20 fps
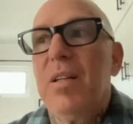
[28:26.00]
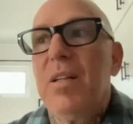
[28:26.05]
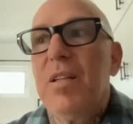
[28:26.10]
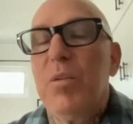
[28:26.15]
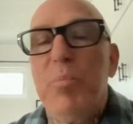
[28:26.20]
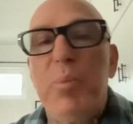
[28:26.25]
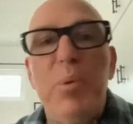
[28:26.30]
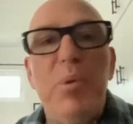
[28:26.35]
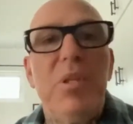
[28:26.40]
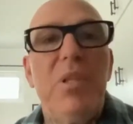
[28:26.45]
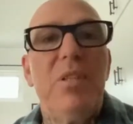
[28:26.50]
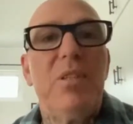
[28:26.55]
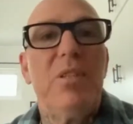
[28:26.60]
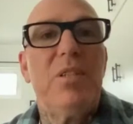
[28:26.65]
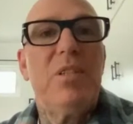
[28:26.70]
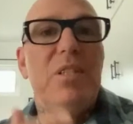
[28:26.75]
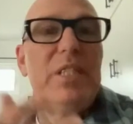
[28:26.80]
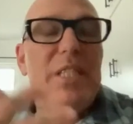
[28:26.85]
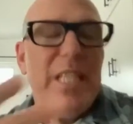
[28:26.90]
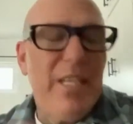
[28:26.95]
the
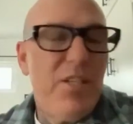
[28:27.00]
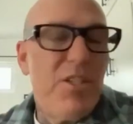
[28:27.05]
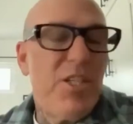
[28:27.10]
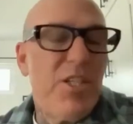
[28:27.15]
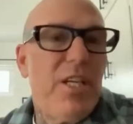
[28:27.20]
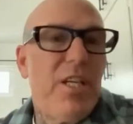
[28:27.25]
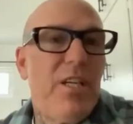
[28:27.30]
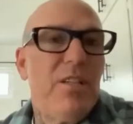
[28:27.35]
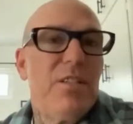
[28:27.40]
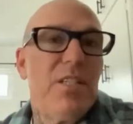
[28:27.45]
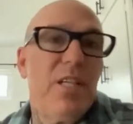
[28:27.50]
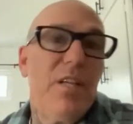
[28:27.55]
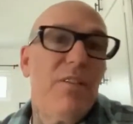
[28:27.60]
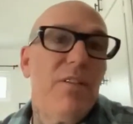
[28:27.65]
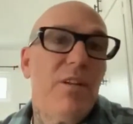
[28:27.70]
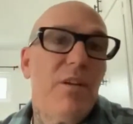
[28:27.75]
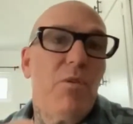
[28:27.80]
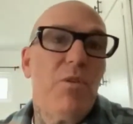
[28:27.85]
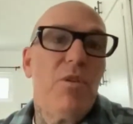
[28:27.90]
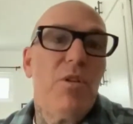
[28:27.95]
Buddha's teachings
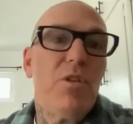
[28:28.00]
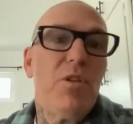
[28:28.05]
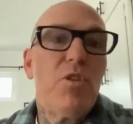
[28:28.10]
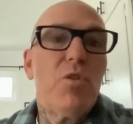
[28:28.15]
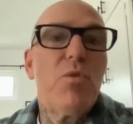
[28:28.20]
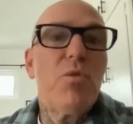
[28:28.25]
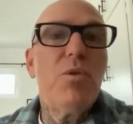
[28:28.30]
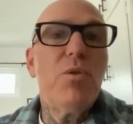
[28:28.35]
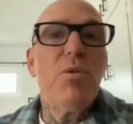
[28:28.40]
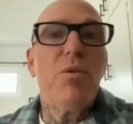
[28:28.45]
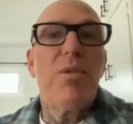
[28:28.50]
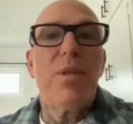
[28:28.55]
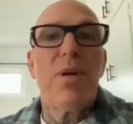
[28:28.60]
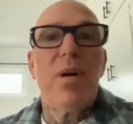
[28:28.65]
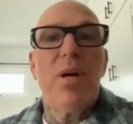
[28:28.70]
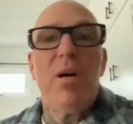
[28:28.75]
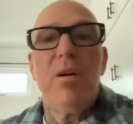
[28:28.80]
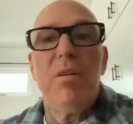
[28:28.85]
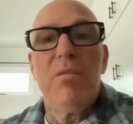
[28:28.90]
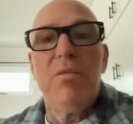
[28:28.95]
and the truth
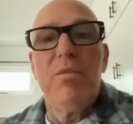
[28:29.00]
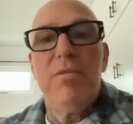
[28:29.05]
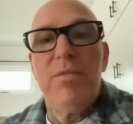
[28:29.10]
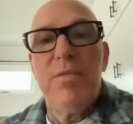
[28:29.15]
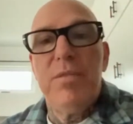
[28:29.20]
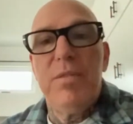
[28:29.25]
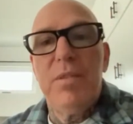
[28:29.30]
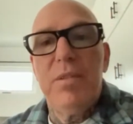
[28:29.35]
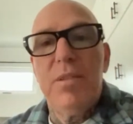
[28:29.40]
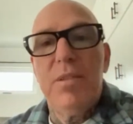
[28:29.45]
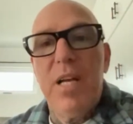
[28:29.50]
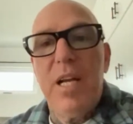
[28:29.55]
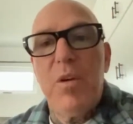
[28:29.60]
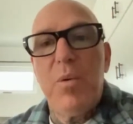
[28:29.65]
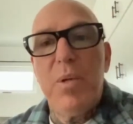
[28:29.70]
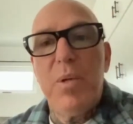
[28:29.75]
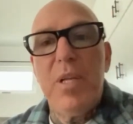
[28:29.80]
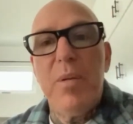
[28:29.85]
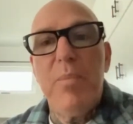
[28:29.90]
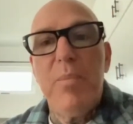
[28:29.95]
of
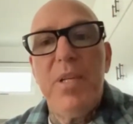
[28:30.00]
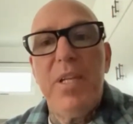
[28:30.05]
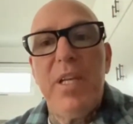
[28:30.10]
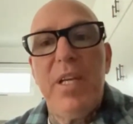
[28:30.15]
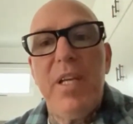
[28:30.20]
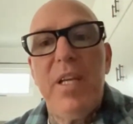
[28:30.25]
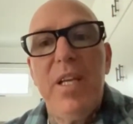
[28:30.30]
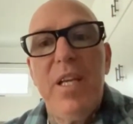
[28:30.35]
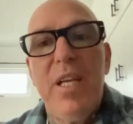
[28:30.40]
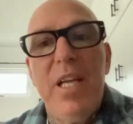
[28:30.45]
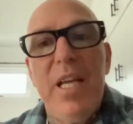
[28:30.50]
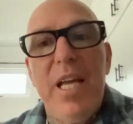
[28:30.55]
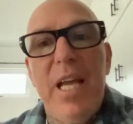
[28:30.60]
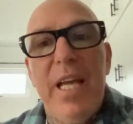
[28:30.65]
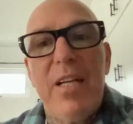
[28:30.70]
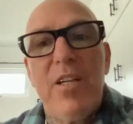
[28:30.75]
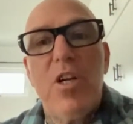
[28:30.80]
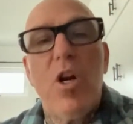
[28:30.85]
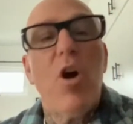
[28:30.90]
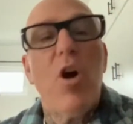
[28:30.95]
equanimity
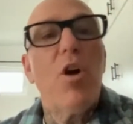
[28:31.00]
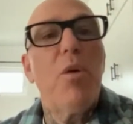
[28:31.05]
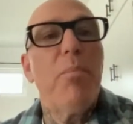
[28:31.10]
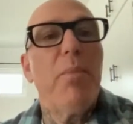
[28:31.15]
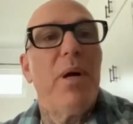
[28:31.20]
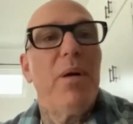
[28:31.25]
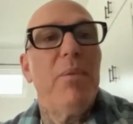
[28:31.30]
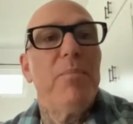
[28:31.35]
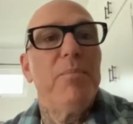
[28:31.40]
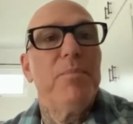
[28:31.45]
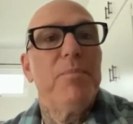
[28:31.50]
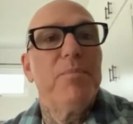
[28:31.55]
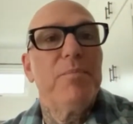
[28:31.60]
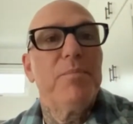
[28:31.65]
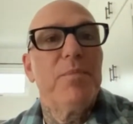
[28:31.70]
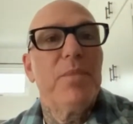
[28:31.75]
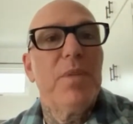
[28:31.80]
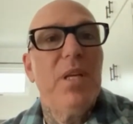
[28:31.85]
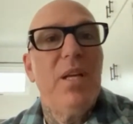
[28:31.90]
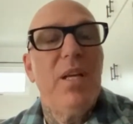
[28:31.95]
and karma,
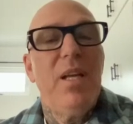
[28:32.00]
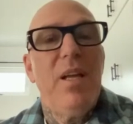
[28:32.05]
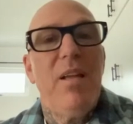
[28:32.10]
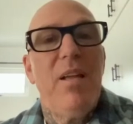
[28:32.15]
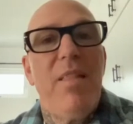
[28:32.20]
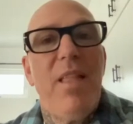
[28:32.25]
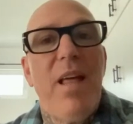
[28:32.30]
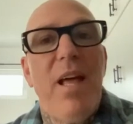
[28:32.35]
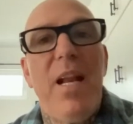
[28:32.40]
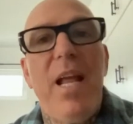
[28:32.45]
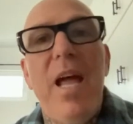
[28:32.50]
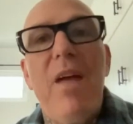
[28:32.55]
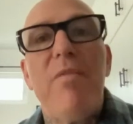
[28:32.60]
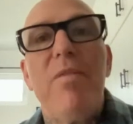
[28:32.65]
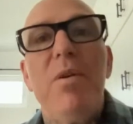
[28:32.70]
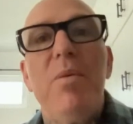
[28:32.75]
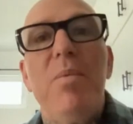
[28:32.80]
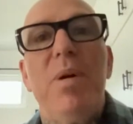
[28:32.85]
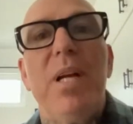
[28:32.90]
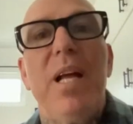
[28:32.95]
that
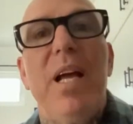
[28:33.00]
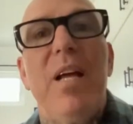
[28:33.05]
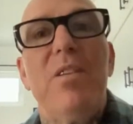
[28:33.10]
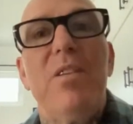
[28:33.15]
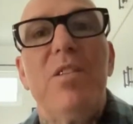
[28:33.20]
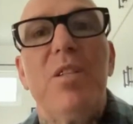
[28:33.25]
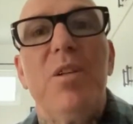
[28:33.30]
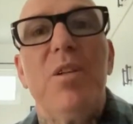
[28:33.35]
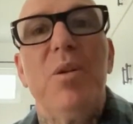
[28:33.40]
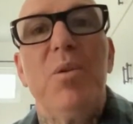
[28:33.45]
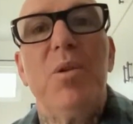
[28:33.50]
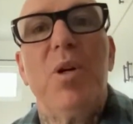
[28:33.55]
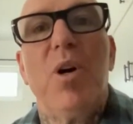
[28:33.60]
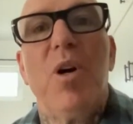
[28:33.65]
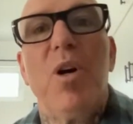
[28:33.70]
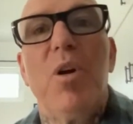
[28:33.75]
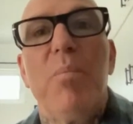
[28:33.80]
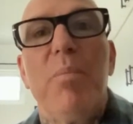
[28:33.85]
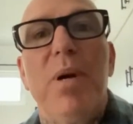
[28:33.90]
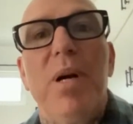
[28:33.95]
everyone has their own
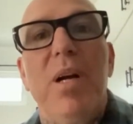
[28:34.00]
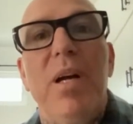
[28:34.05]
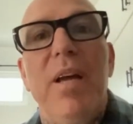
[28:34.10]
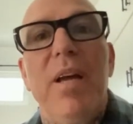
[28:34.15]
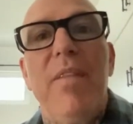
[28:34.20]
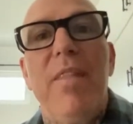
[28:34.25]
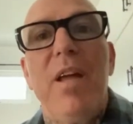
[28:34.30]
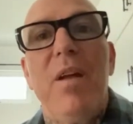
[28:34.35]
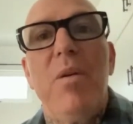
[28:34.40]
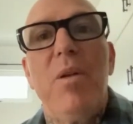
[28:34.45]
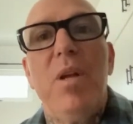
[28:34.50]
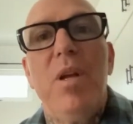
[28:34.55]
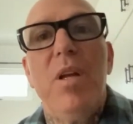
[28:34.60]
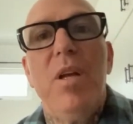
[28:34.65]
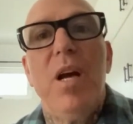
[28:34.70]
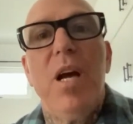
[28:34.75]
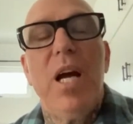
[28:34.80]
karma, and that